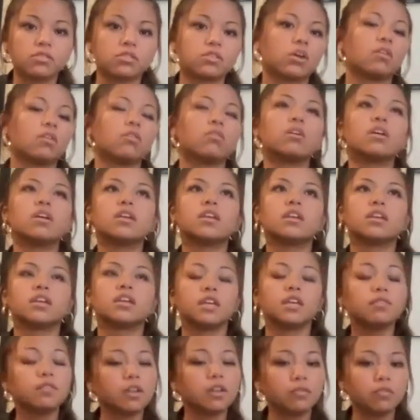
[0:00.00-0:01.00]
So
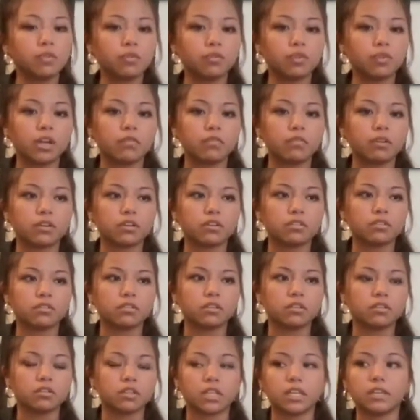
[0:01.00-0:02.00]
even if you've never
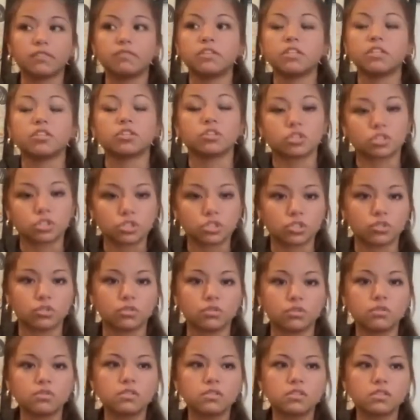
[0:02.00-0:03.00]
lived in their
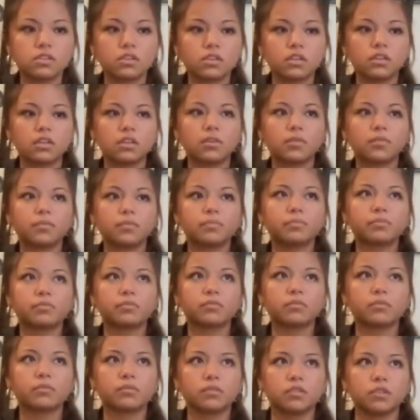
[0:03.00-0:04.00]
shoes,
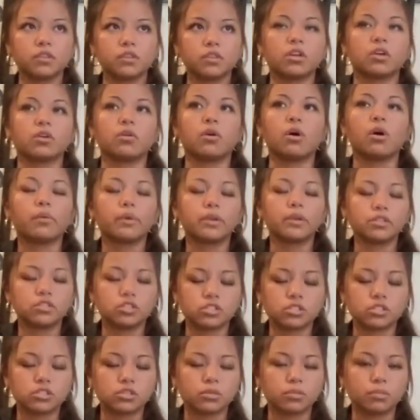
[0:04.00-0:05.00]
always
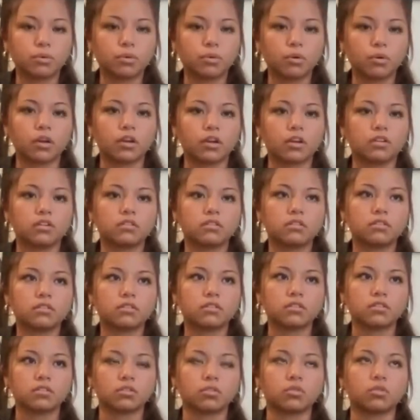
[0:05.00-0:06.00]
just support
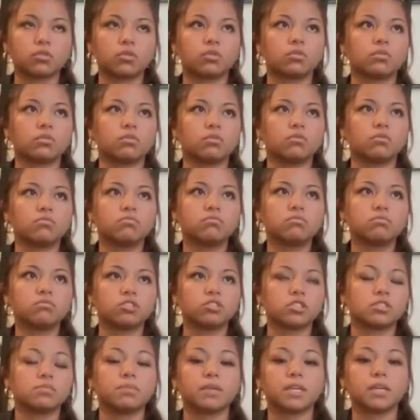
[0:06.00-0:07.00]
through
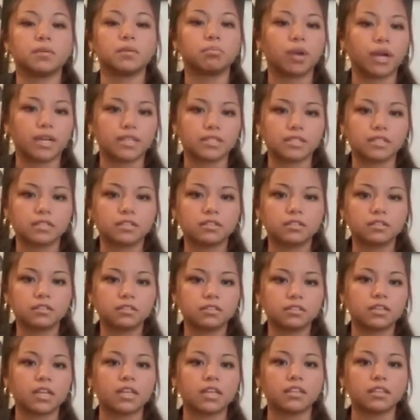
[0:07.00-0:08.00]
just being present
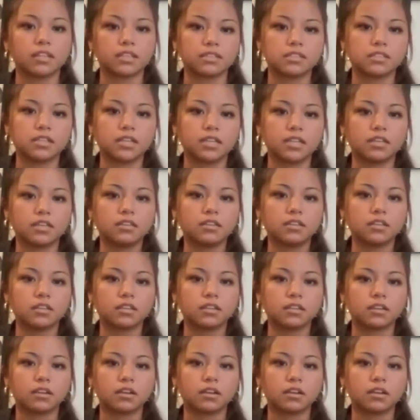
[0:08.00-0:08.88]
and listening.